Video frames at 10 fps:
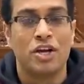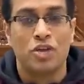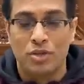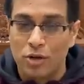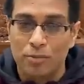
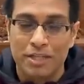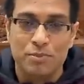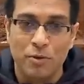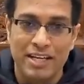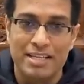So I hope this
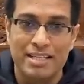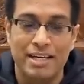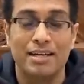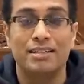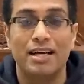point is
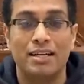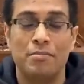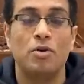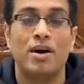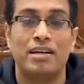clear that
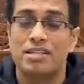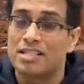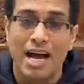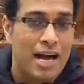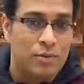number one,
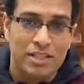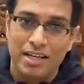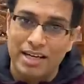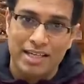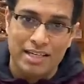start with a
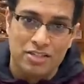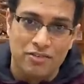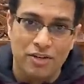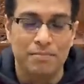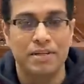great list
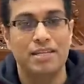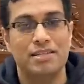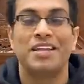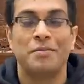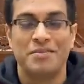of companies.
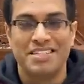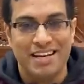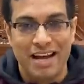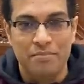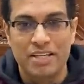Mr.
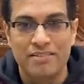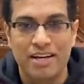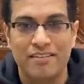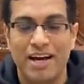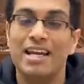Ramdev
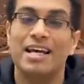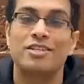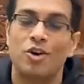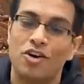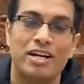Agrawal
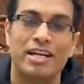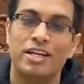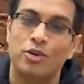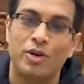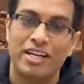has already
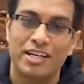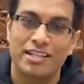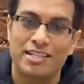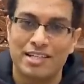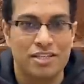curated
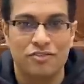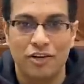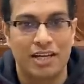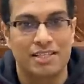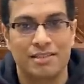this list
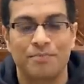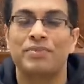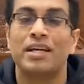for us.